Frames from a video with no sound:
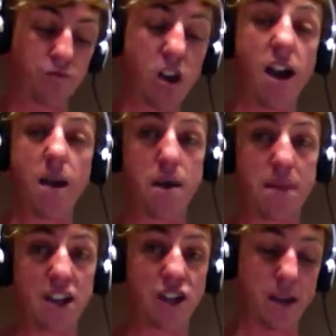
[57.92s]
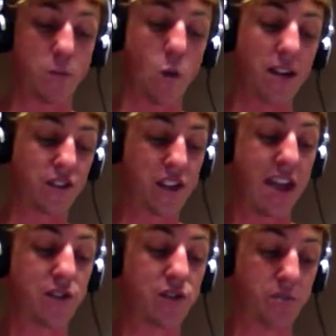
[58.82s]
I imagine them once
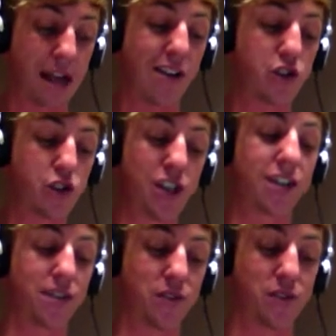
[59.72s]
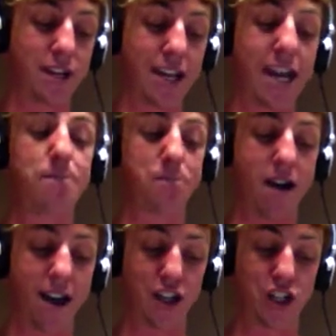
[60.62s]
as large chickens, hit
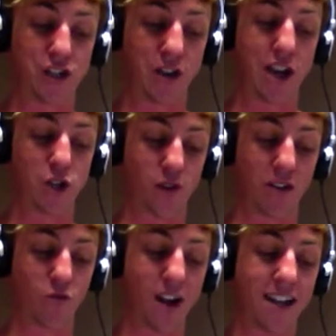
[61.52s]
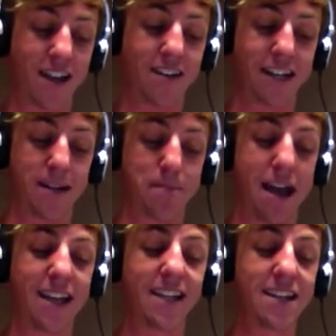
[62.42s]
by a shrink ray gun in a
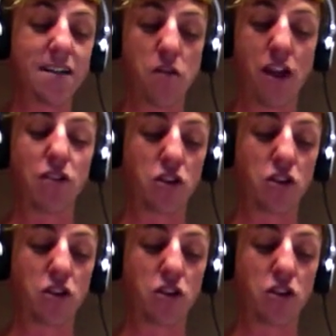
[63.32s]
panic, then